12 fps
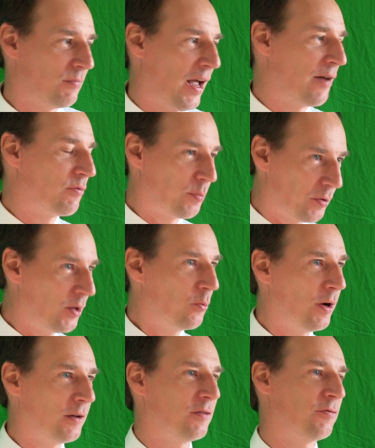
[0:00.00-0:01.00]
have a pretty
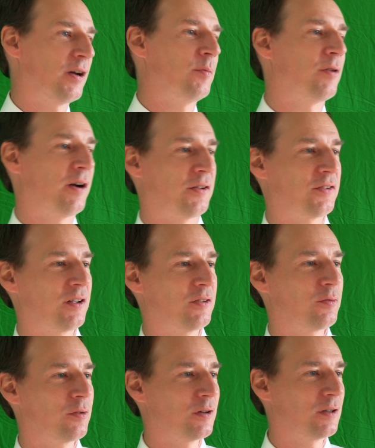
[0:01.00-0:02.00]
well-defined process
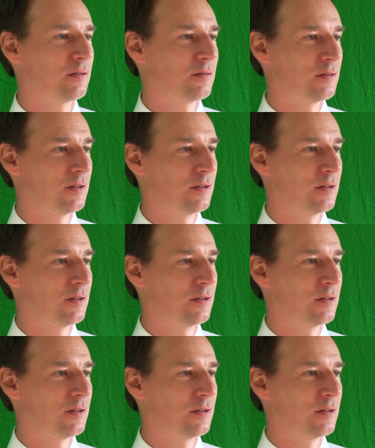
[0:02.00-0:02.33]
for it.